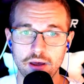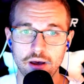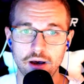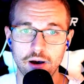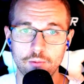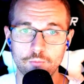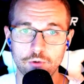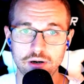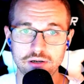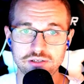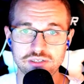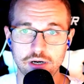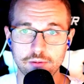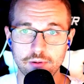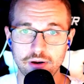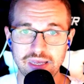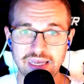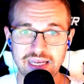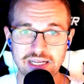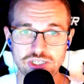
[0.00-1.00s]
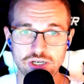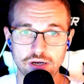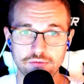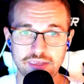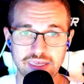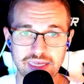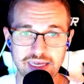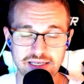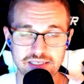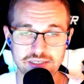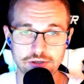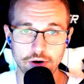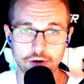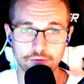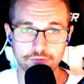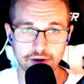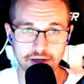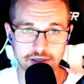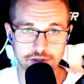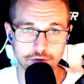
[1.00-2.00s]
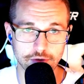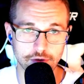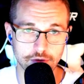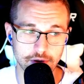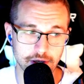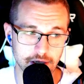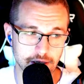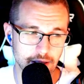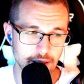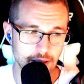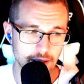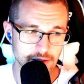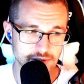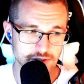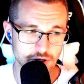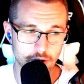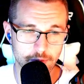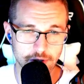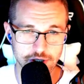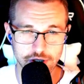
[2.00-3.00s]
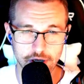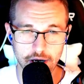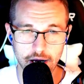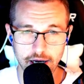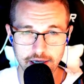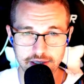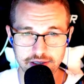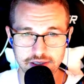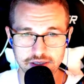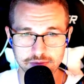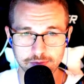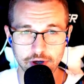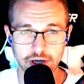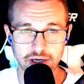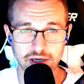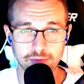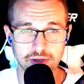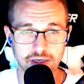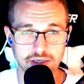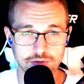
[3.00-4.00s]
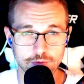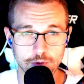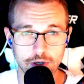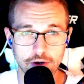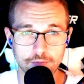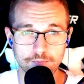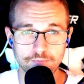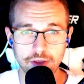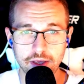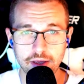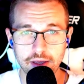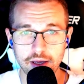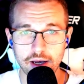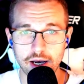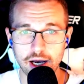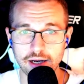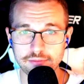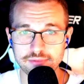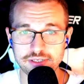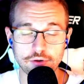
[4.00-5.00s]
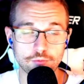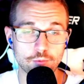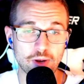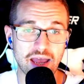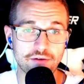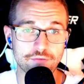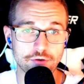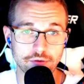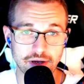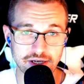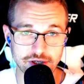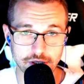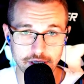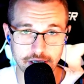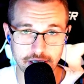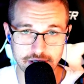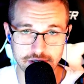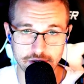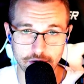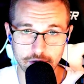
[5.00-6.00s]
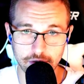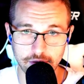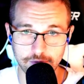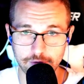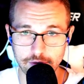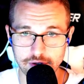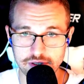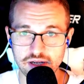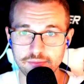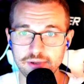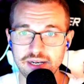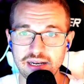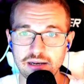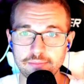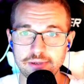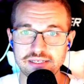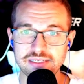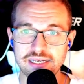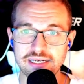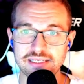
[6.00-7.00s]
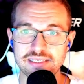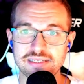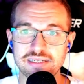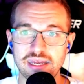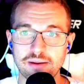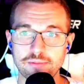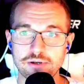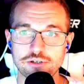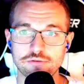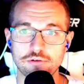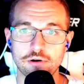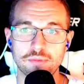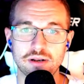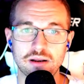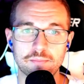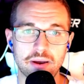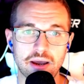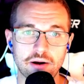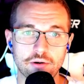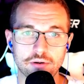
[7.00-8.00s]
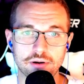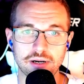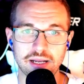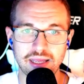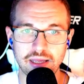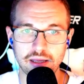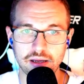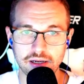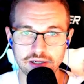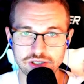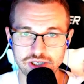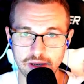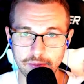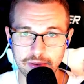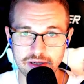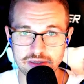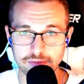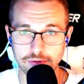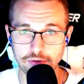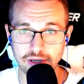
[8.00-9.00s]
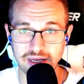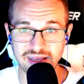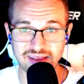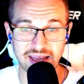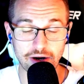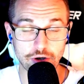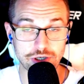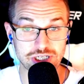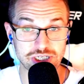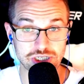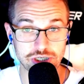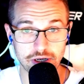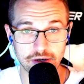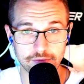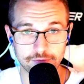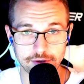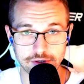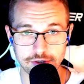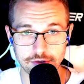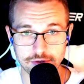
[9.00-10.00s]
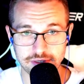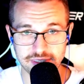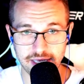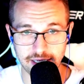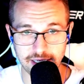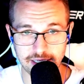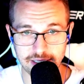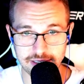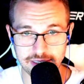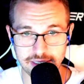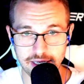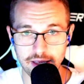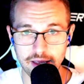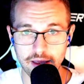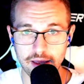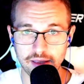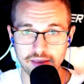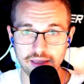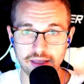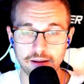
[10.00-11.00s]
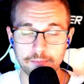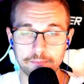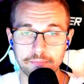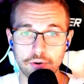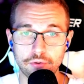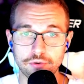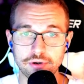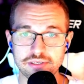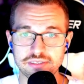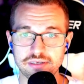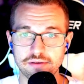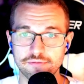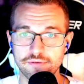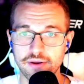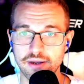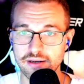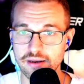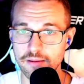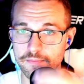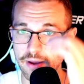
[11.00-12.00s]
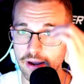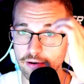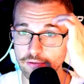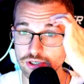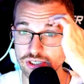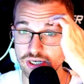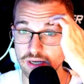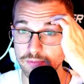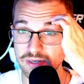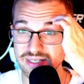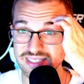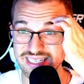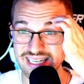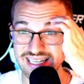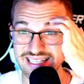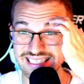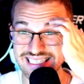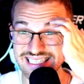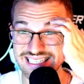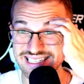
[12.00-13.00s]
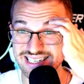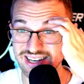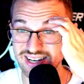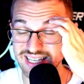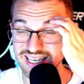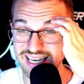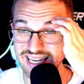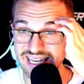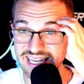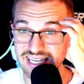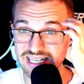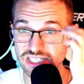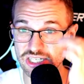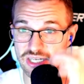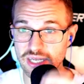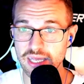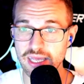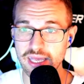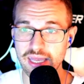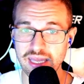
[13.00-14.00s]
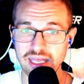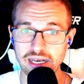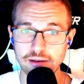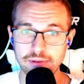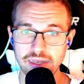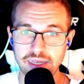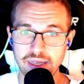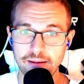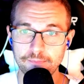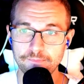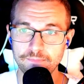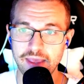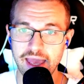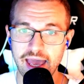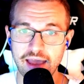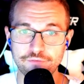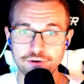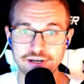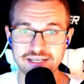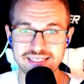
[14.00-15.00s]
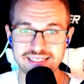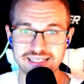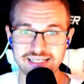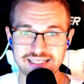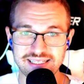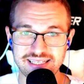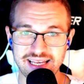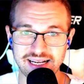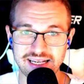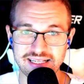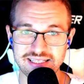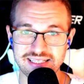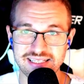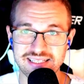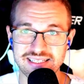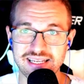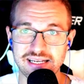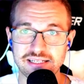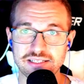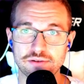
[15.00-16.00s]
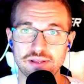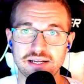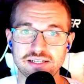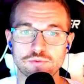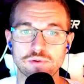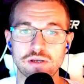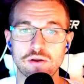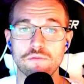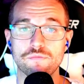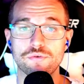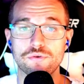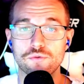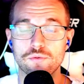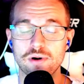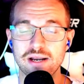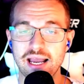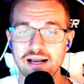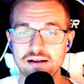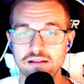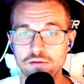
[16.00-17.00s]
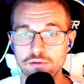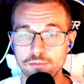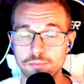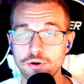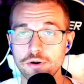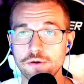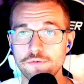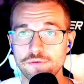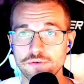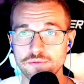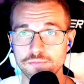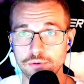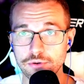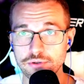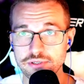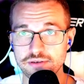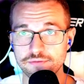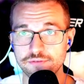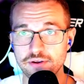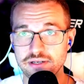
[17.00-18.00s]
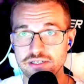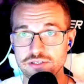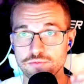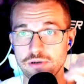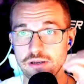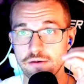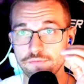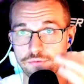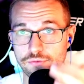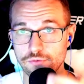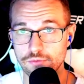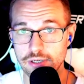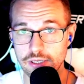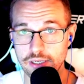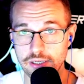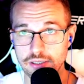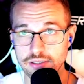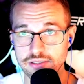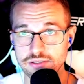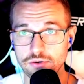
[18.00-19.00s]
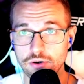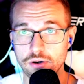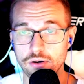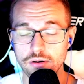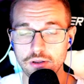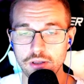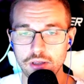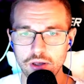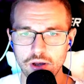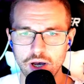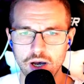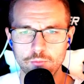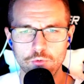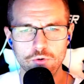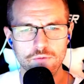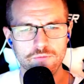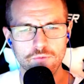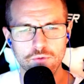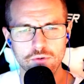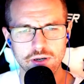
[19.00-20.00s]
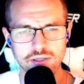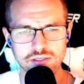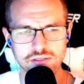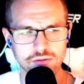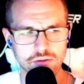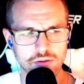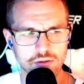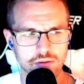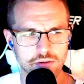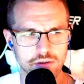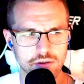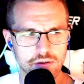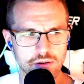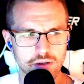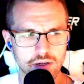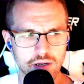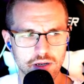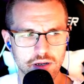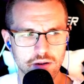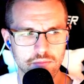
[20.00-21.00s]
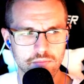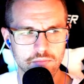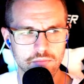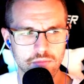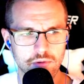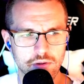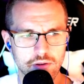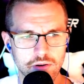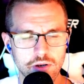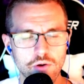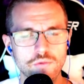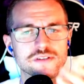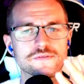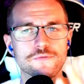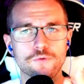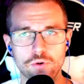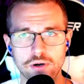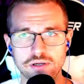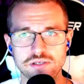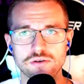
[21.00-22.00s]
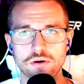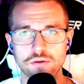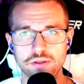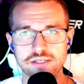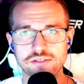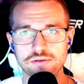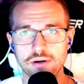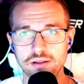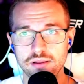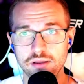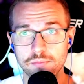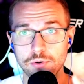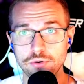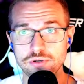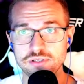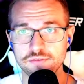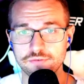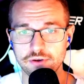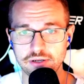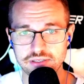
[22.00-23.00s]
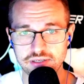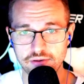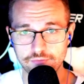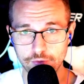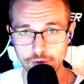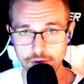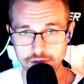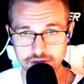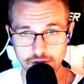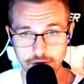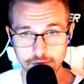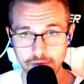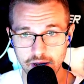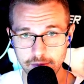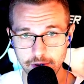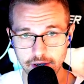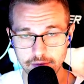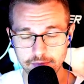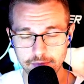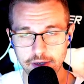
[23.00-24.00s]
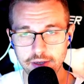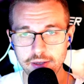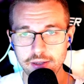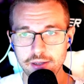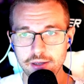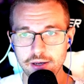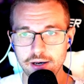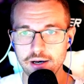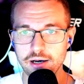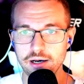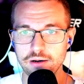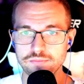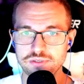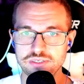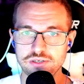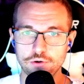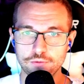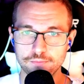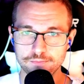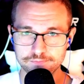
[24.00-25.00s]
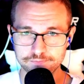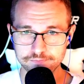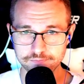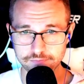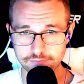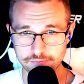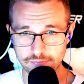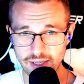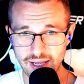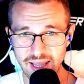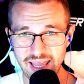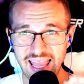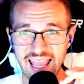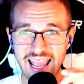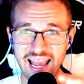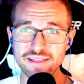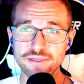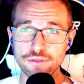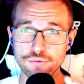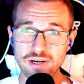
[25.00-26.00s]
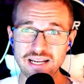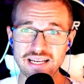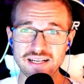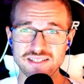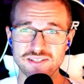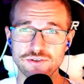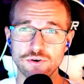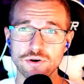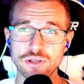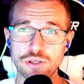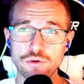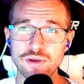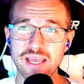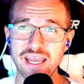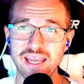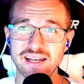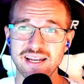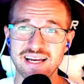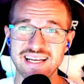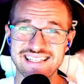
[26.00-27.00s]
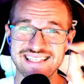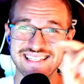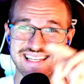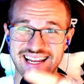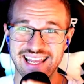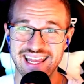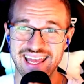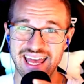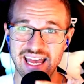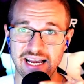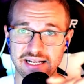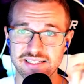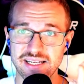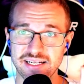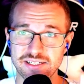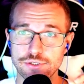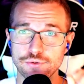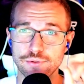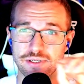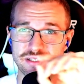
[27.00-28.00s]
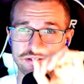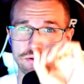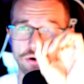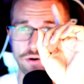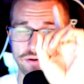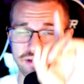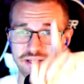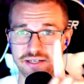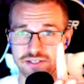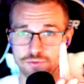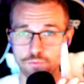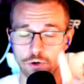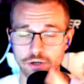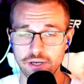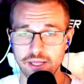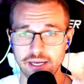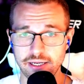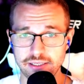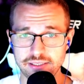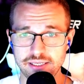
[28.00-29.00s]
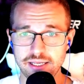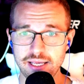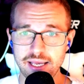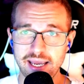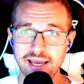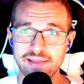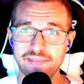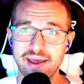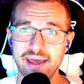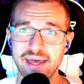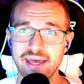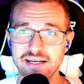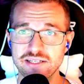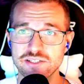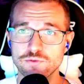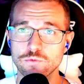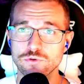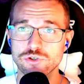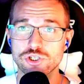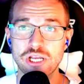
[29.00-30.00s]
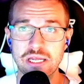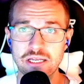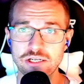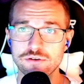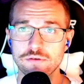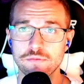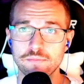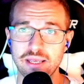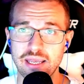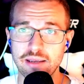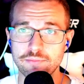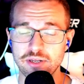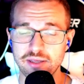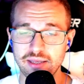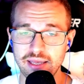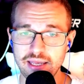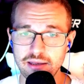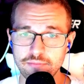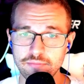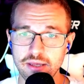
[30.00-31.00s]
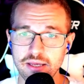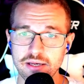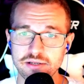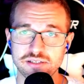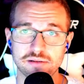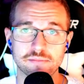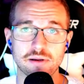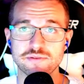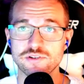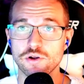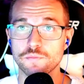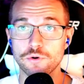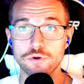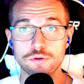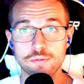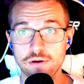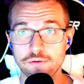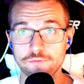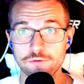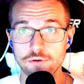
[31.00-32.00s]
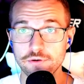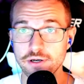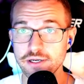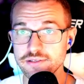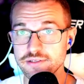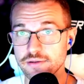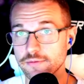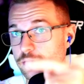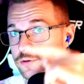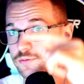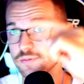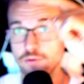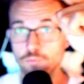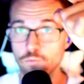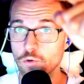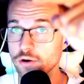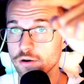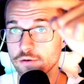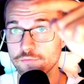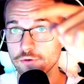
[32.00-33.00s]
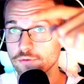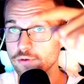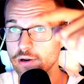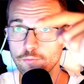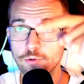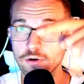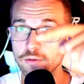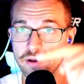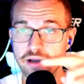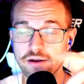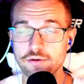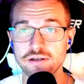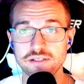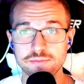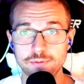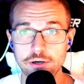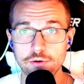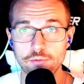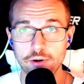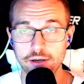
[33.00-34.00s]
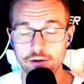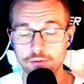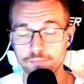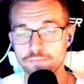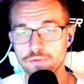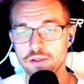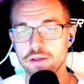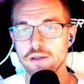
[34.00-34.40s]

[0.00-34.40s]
We're going to talk about each of the Ixtal effects real quick. Sorry about your eyes, it's blinding me as well. So we have Electric Ixtal. The first time an enemy takes damage from an empowered champion's ability, they are stunned for 2 seconds. And then the bonus effect, empowered champions can stun each enemy every 6 seconds instead. So that's when you have 3 active. The bonus effect is when you have 3 Ixtal, or 4 Ixtal. No, it's 4 Ixtal. That's right. The bonus effect is at 4 Ixtal. My bad. So at 3 Ixtal, you gain a second hex. At 2 Ixtal, it is 1 hex. And that hex will change from game to game. Sometimes they'll both be on front line. Sometimes they'll be 1 on front line, 1 on back line. It's pretty random.